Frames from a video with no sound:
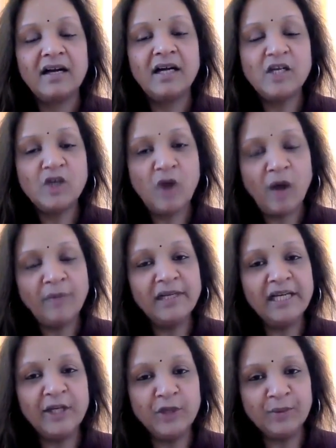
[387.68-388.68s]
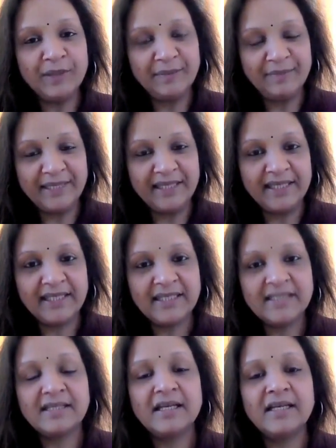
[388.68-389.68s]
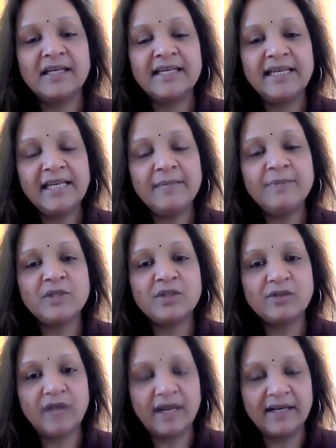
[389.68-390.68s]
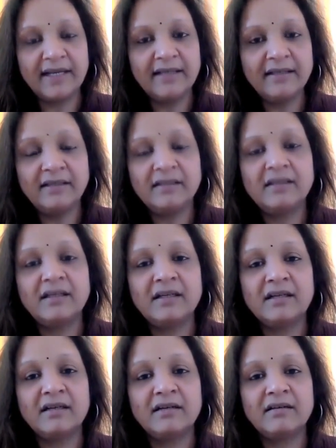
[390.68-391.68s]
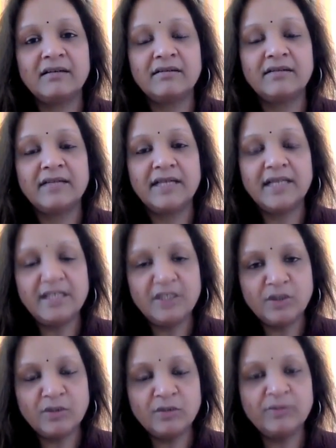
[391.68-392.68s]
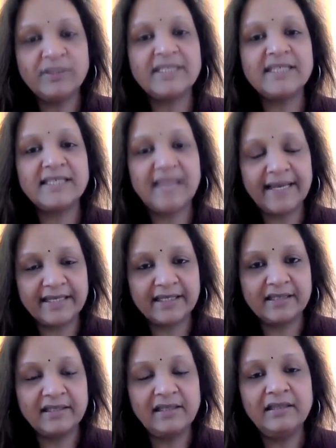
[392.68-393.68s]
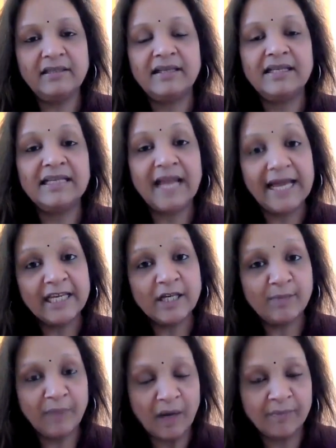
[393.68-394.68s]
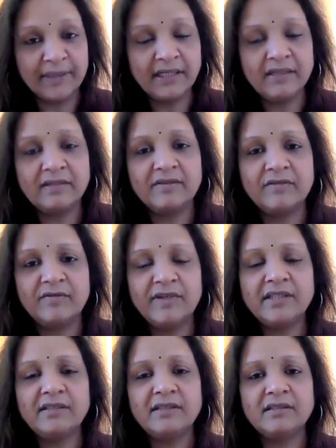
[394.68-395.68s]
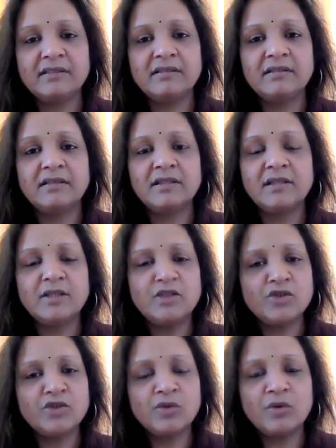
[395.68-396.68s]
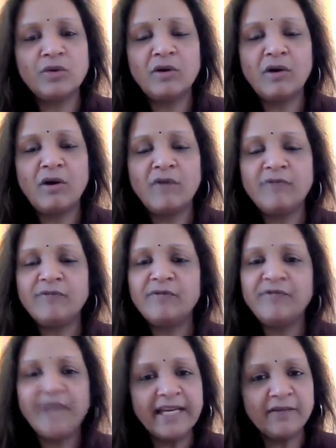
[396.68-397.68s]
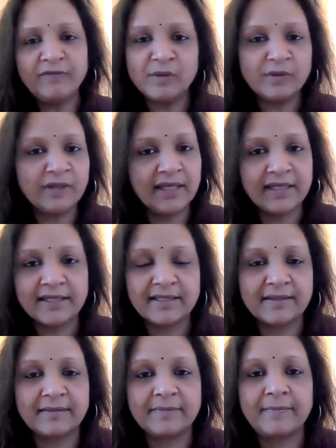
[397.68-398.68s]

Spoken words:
A normal human being keeps running into this cycle like a puppet with control of very few things.